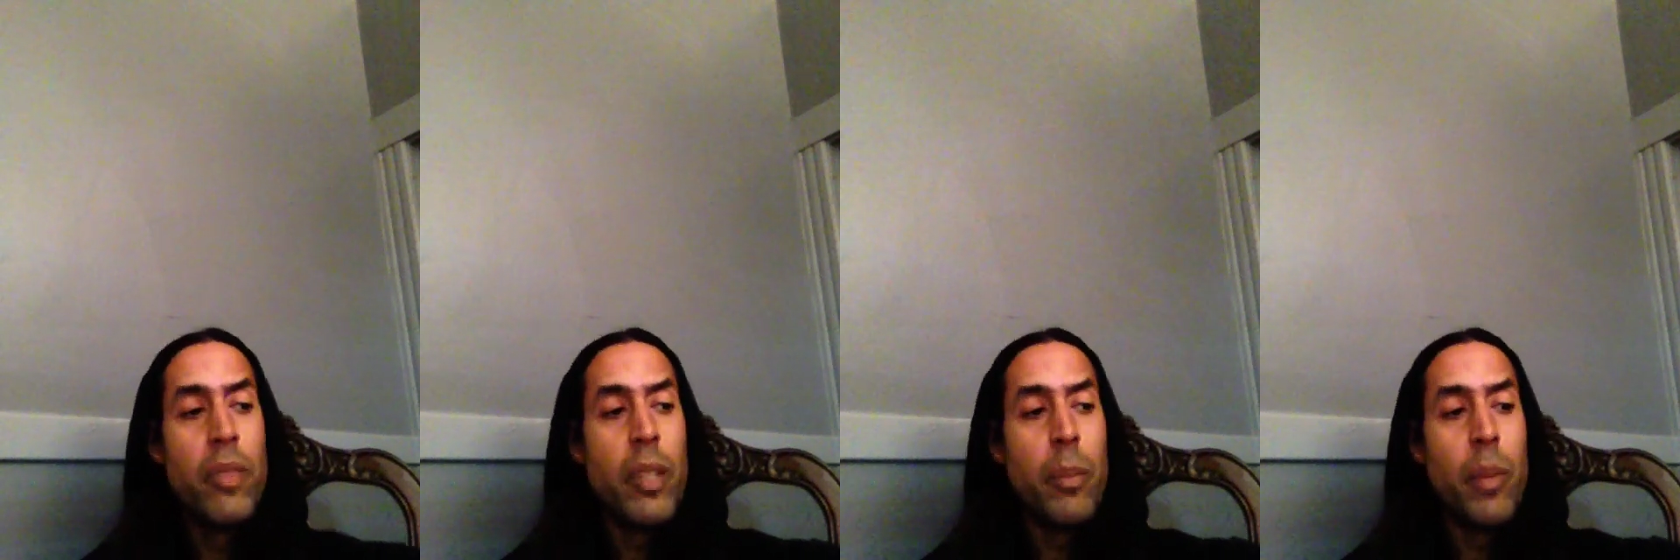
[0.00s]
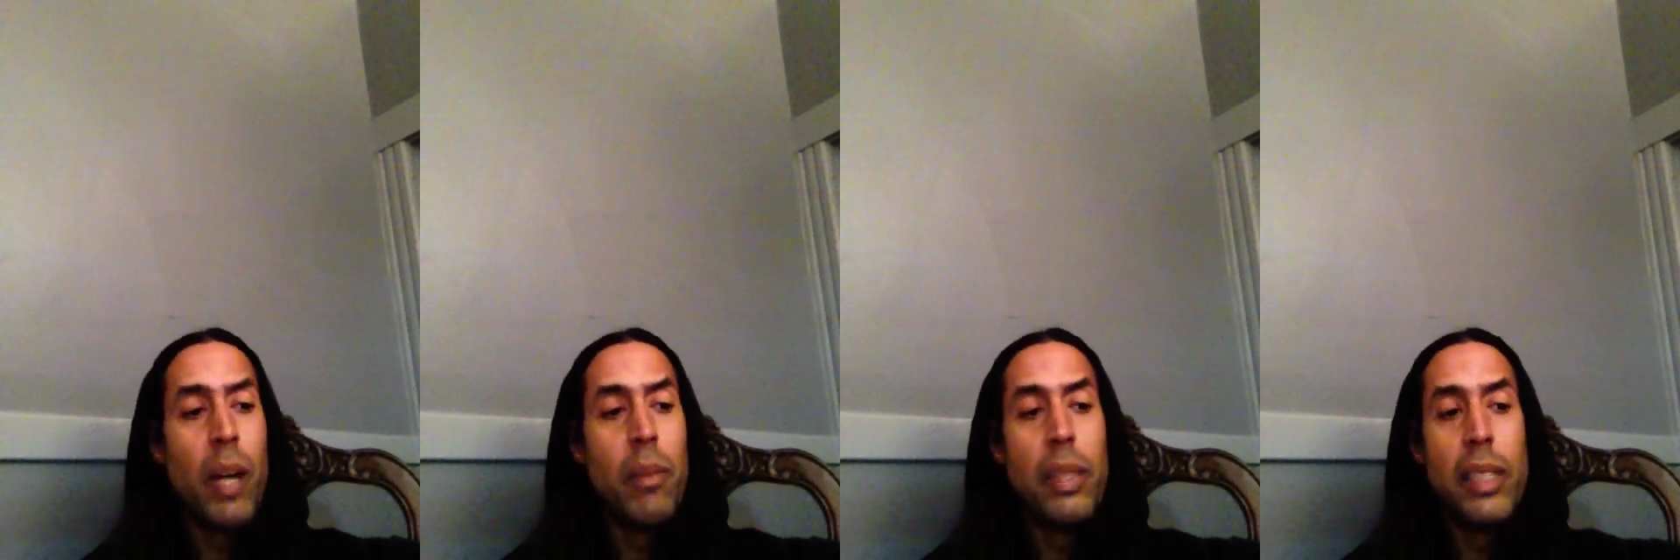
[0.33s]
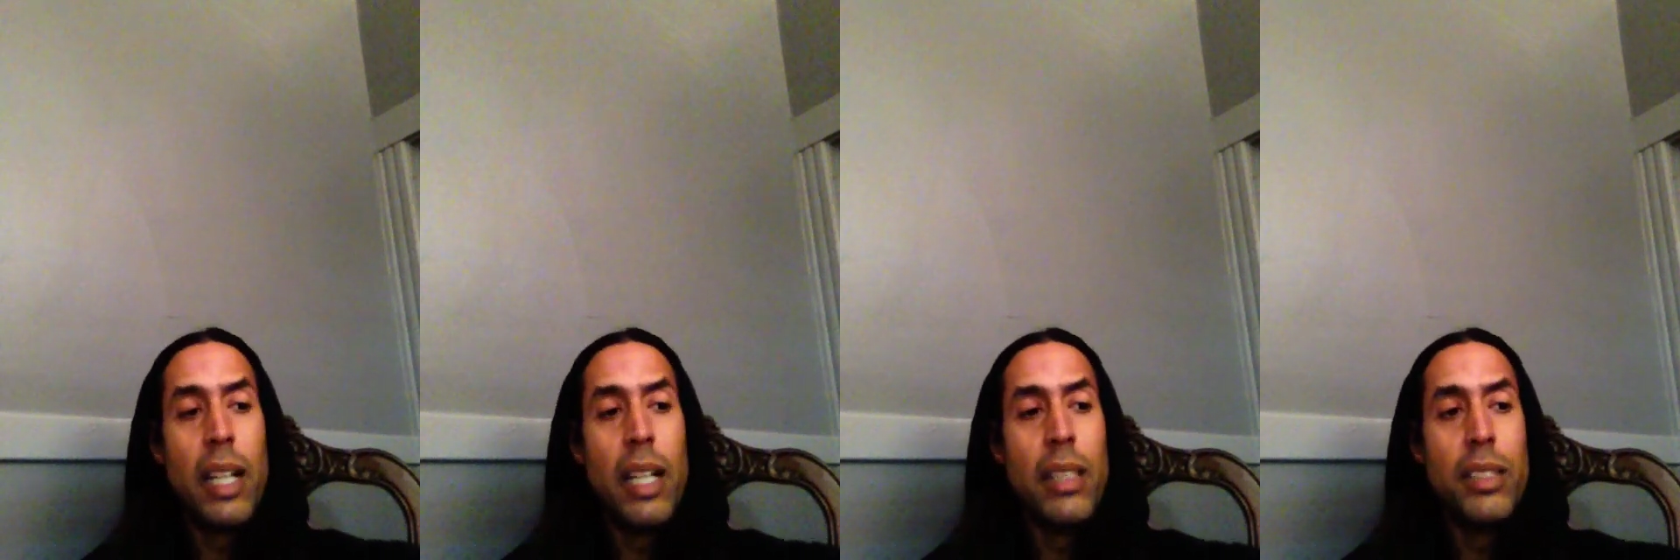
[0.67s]
They're probably
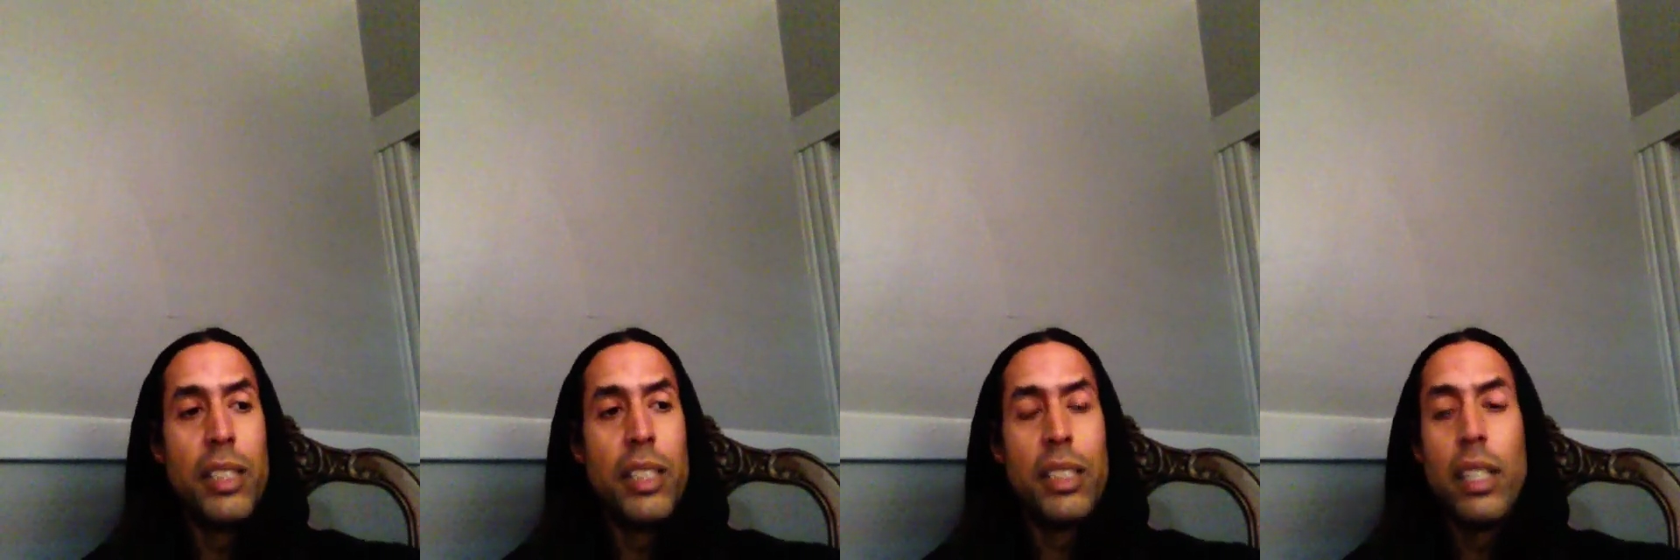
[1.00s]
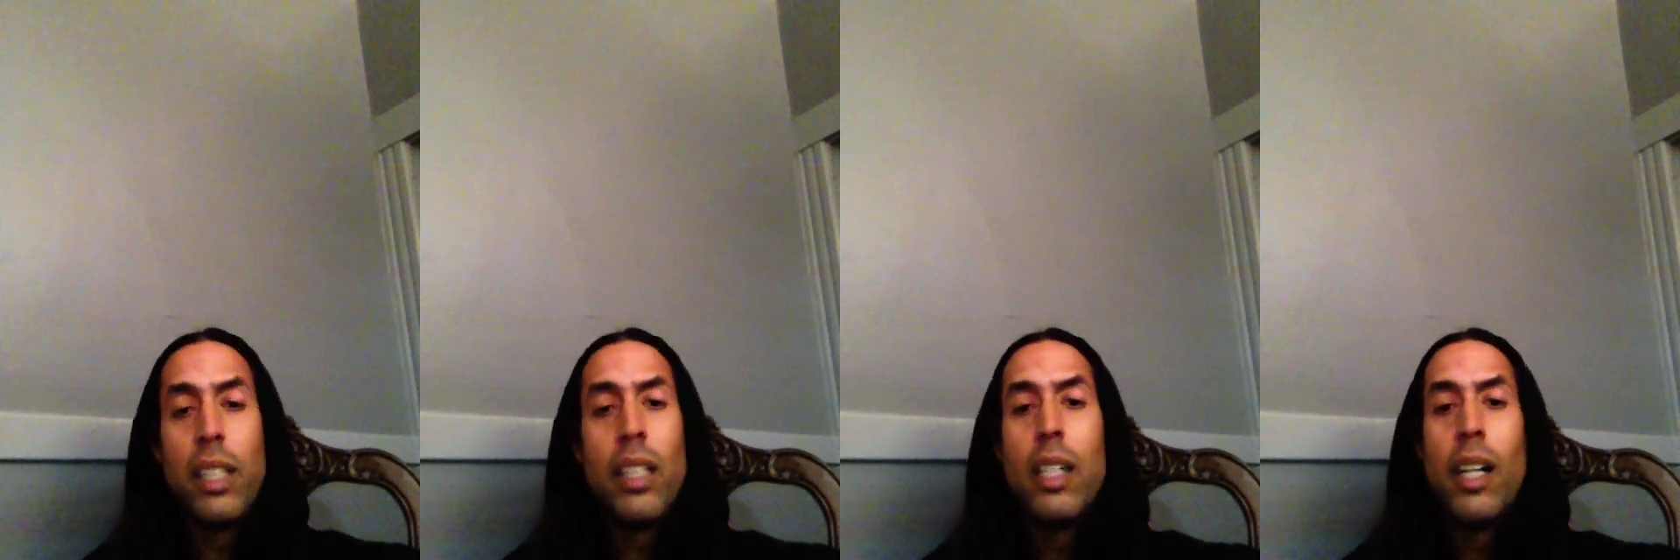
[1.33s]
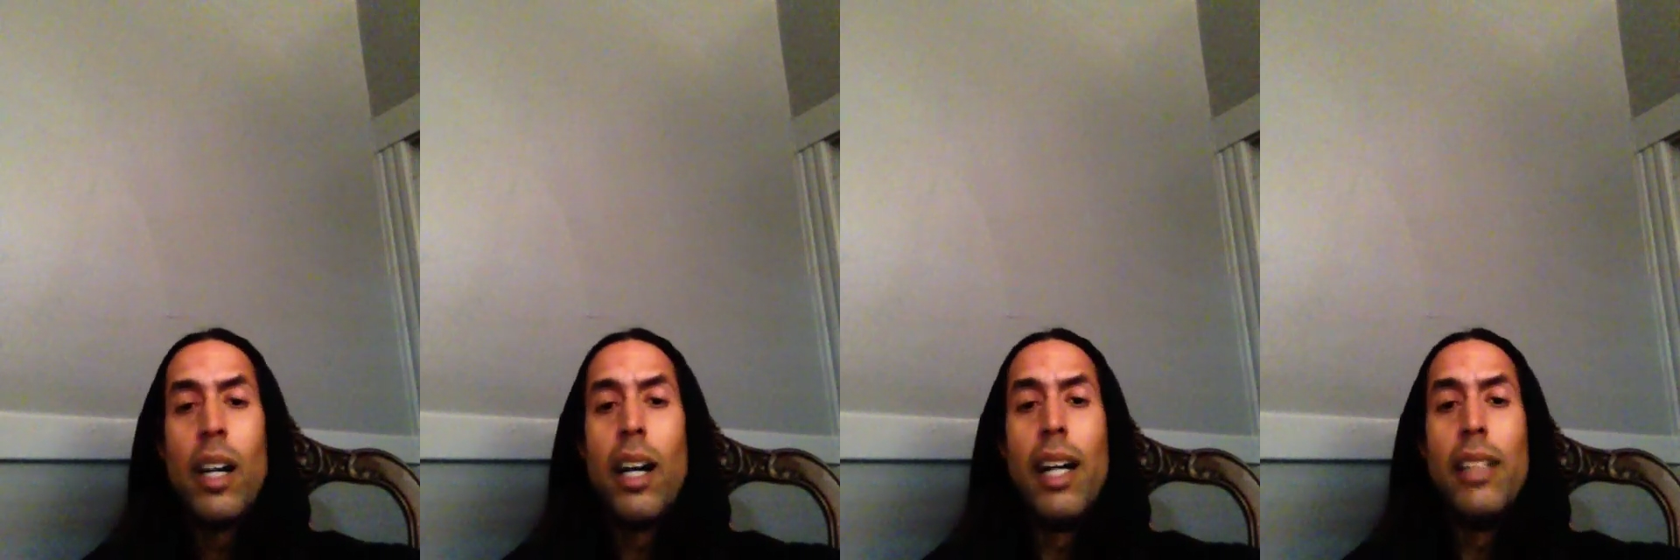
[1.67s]
just
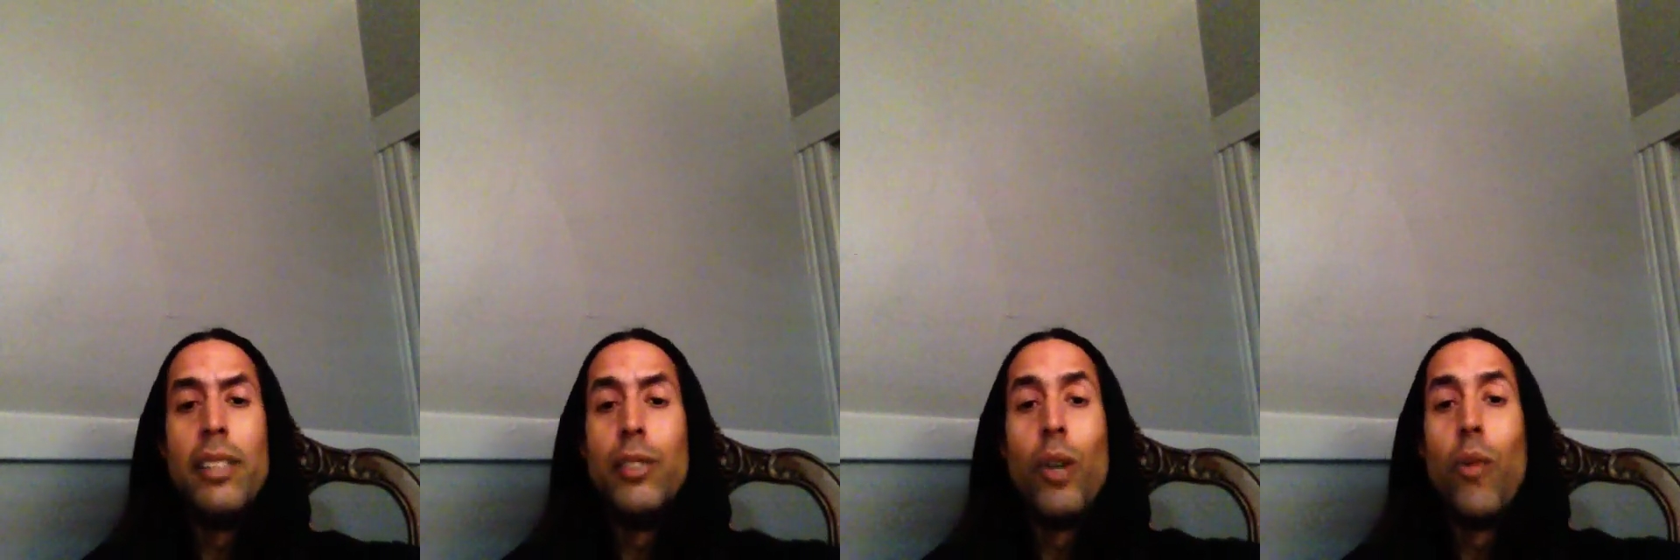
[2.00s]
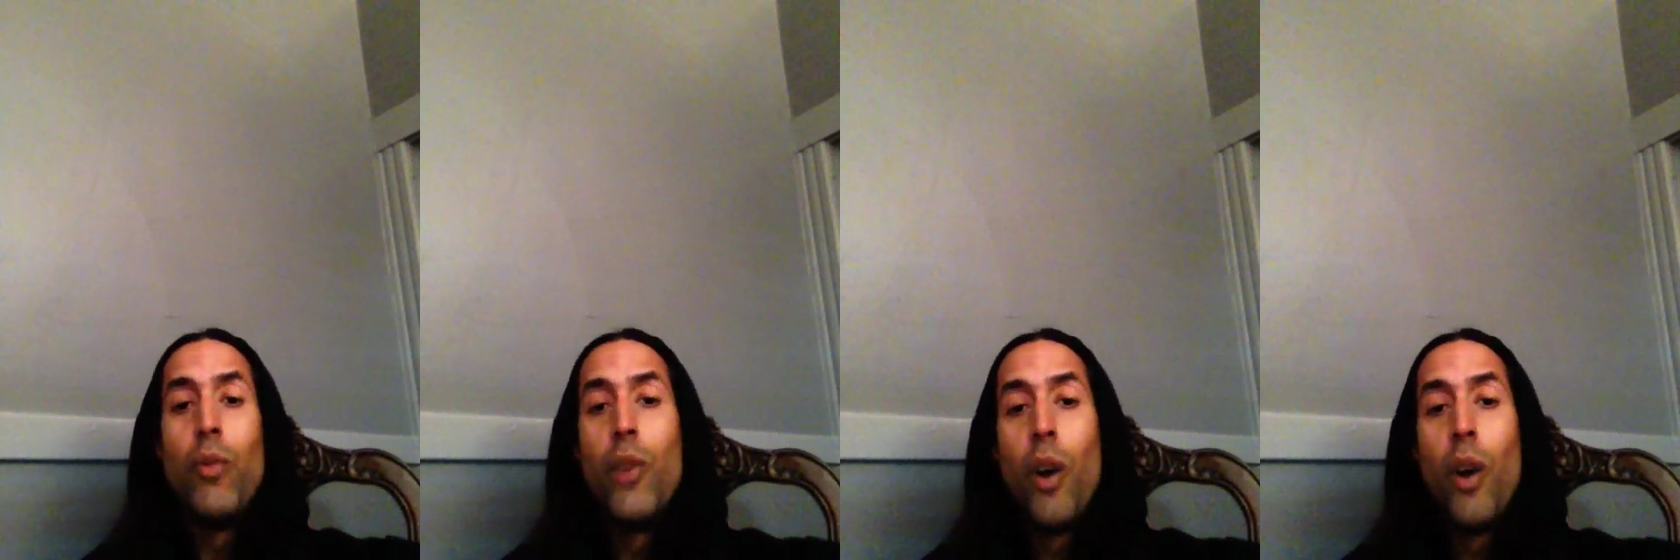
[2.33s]
don't